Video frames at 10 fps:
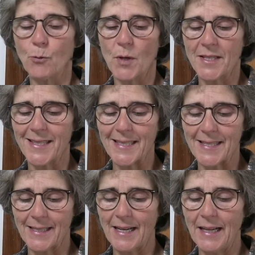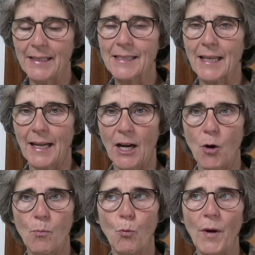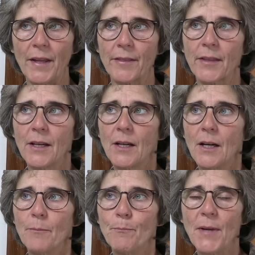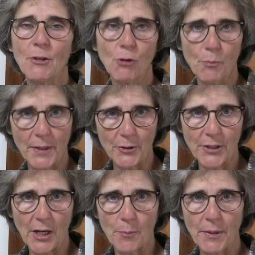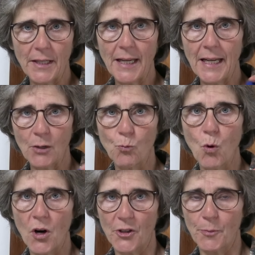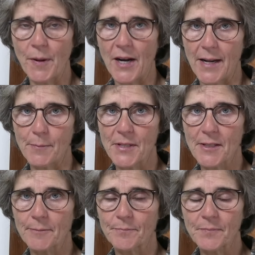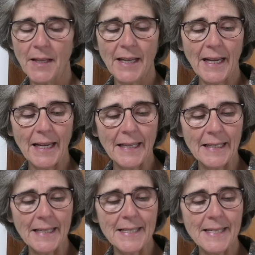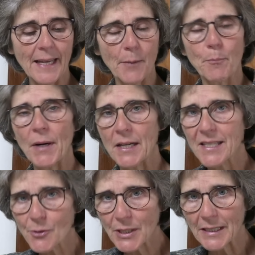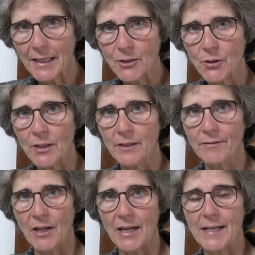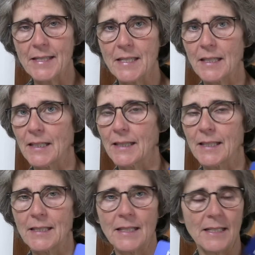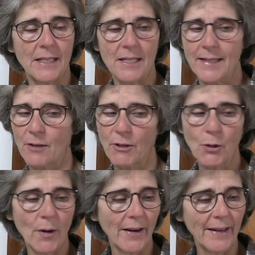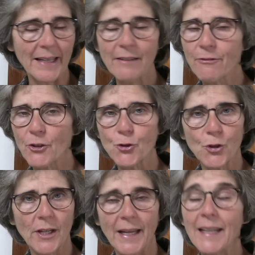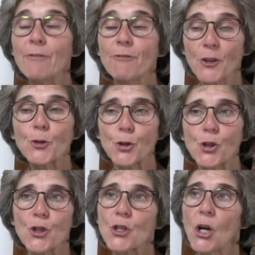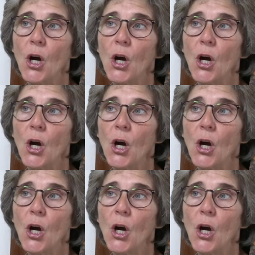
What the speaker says: was designed to help with mineral buildup in water pipes. It is a piezoelectric device. It does not require any filters